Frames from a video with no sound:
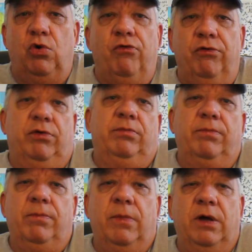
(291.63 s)
over
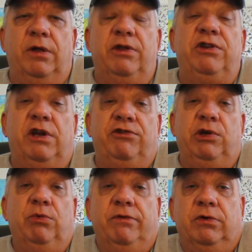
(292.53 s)
the
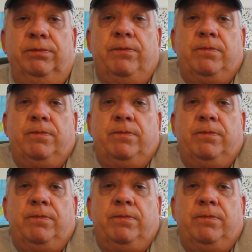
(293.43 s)
Tennessee River.